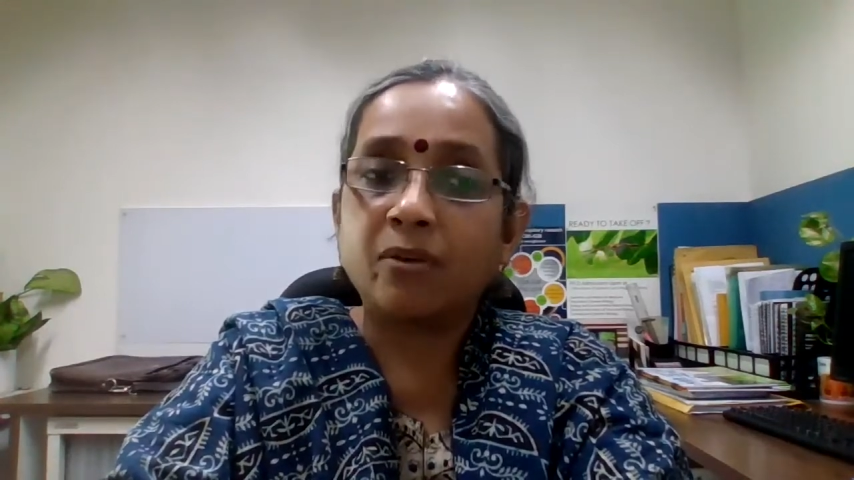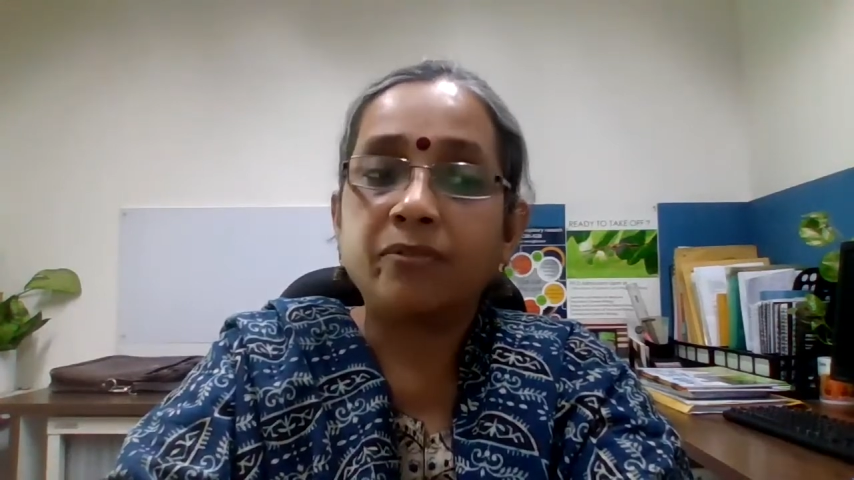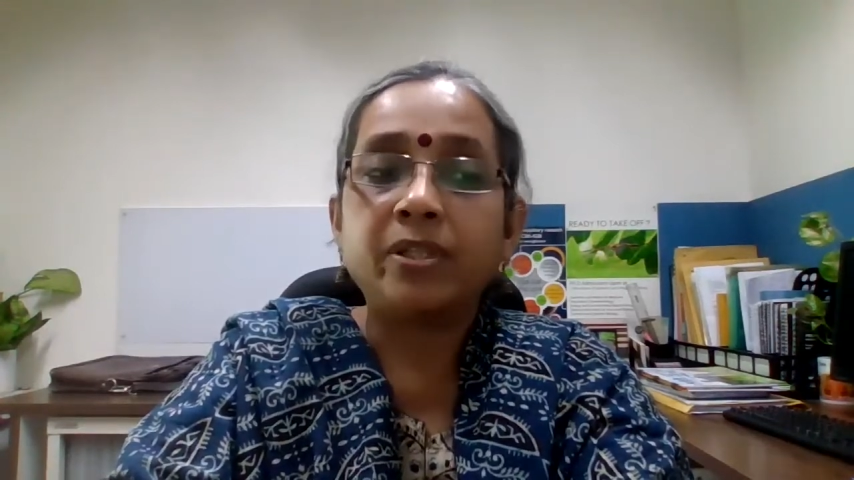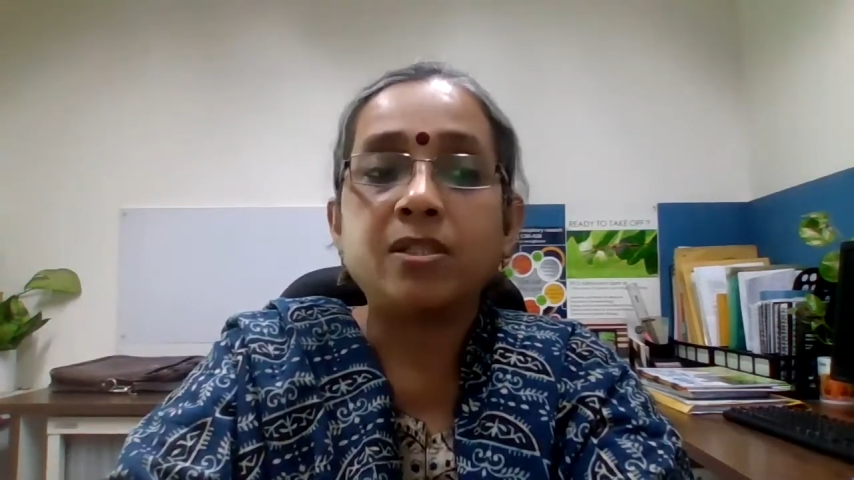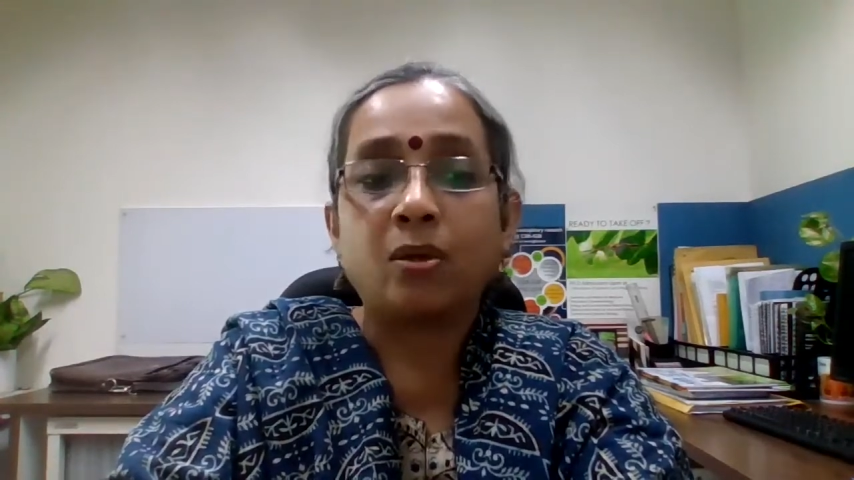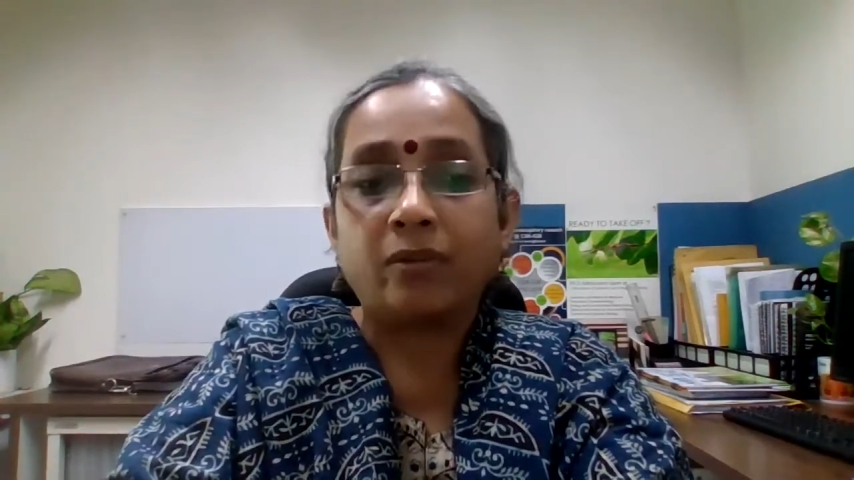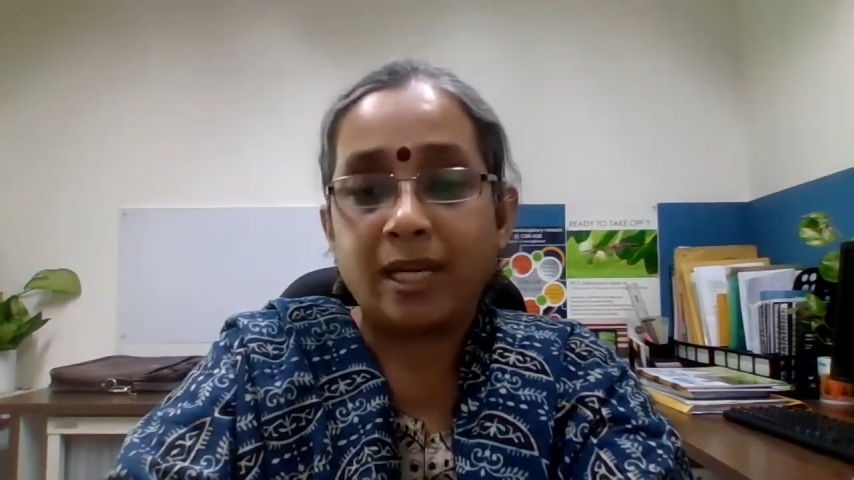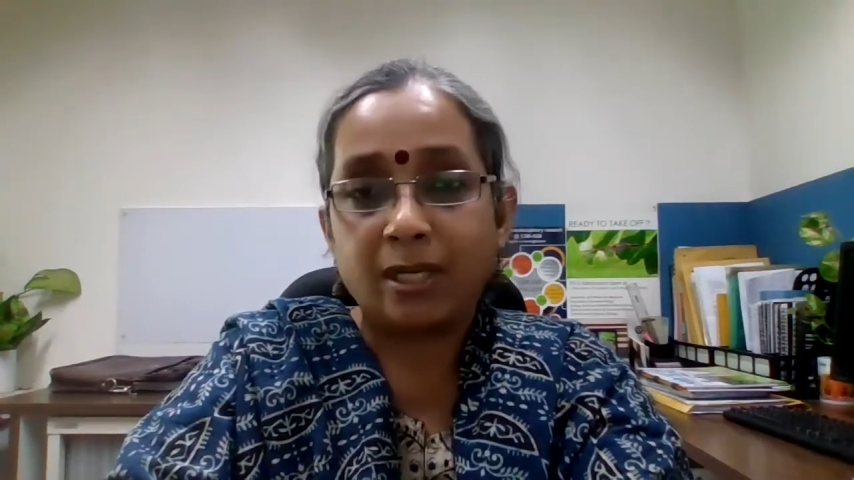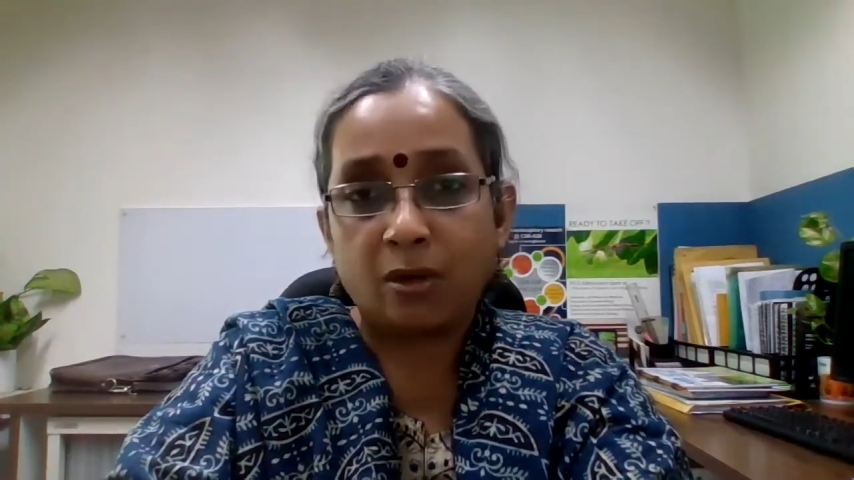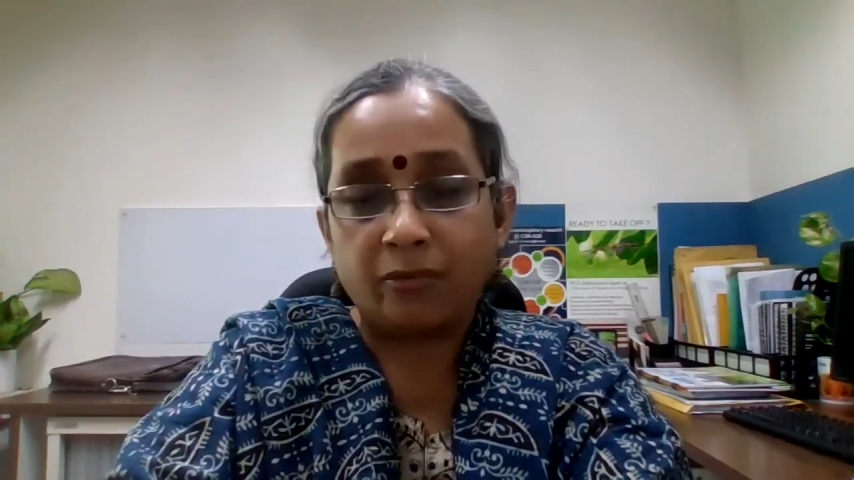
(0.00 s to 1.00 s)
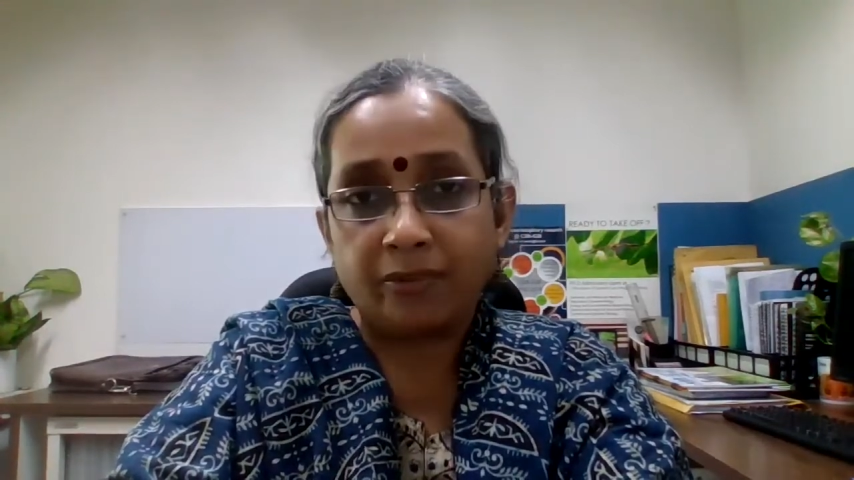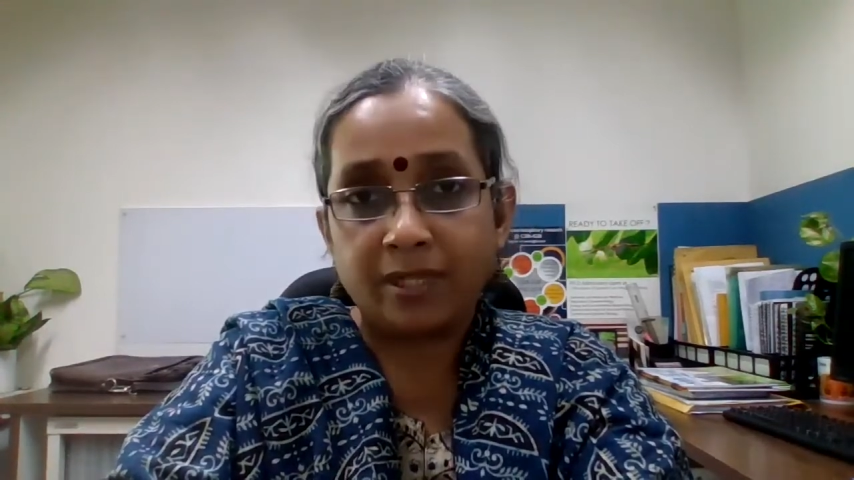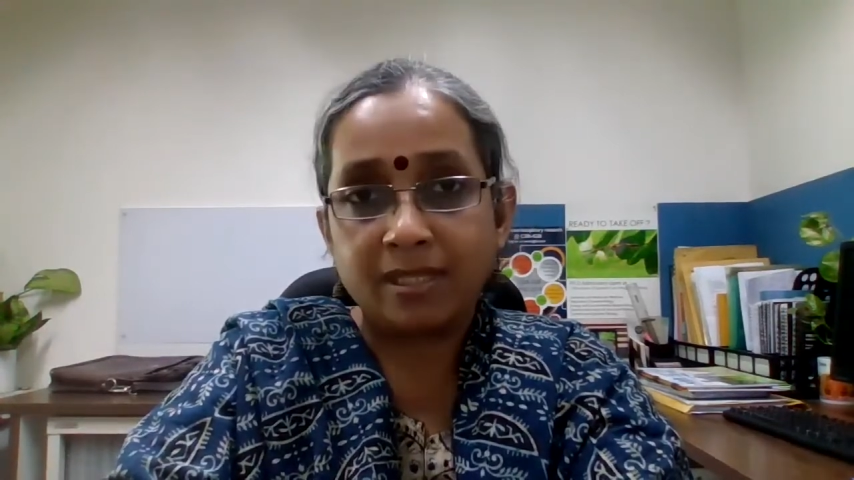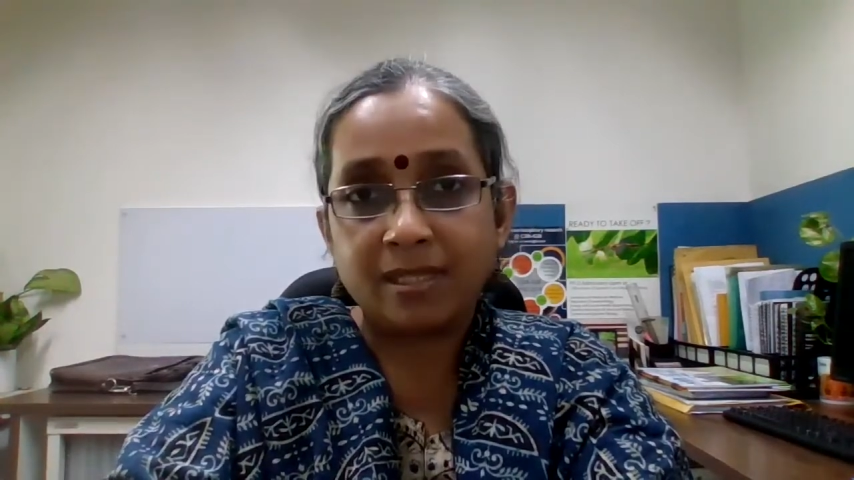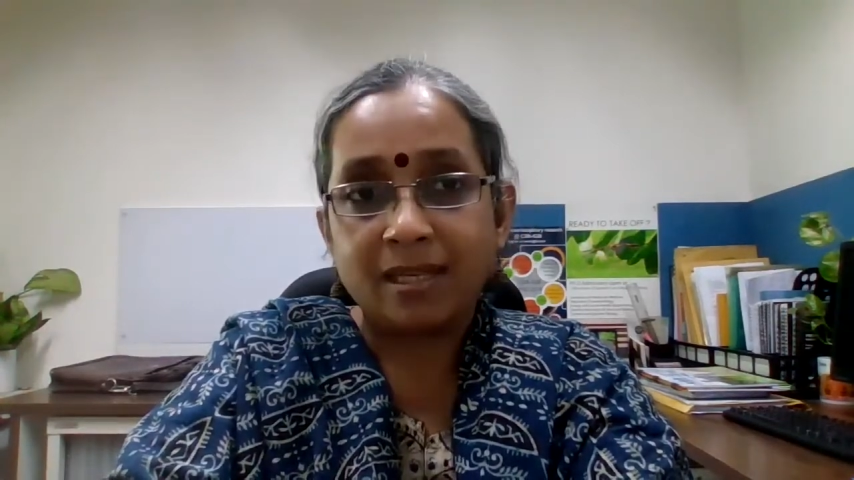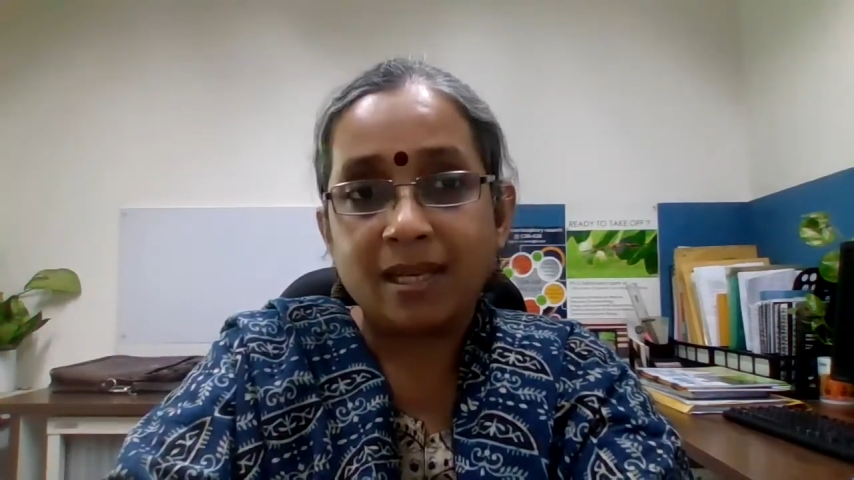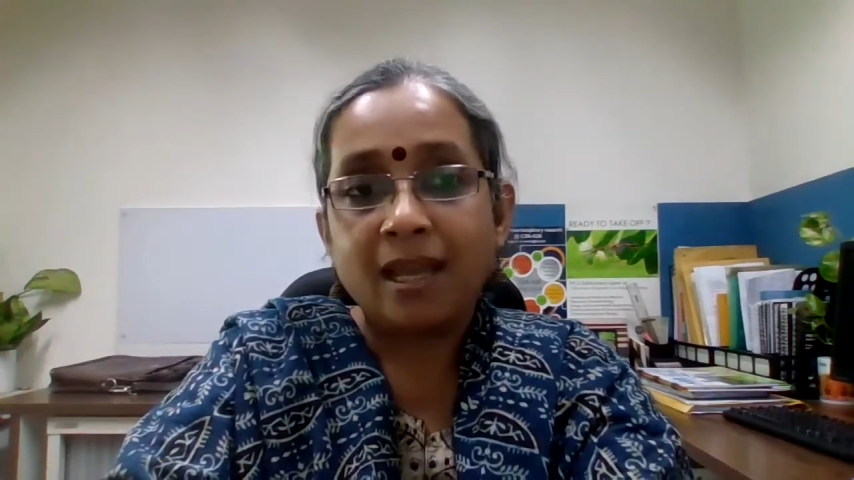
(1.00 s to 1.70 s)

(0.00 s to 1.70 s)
of this online conference.